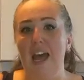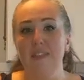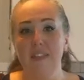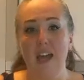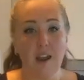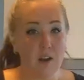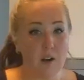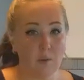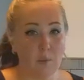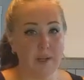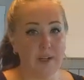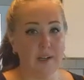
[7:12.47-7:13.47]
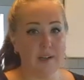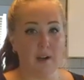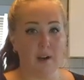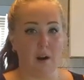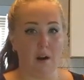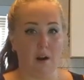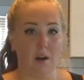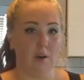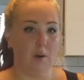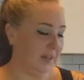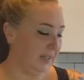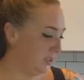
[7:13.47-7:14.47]
And then we are
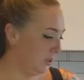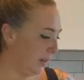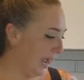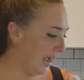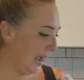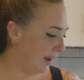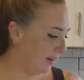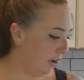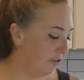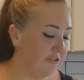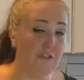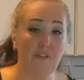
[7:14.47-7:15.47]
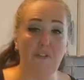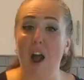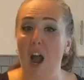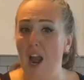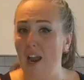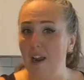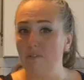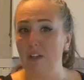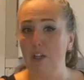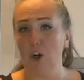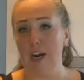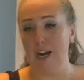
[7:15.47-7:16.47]
going to add 5
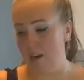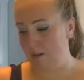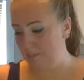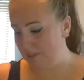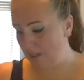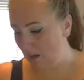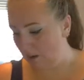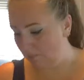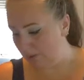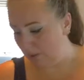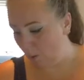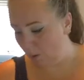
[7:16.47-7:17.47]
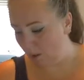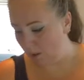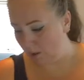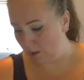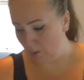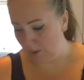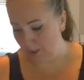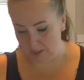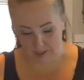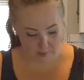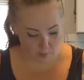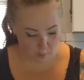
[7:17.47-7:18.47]
grams of your
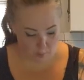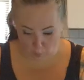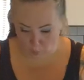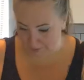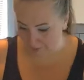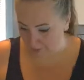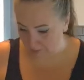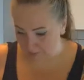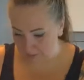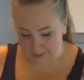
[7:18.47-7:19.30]
coconut oil.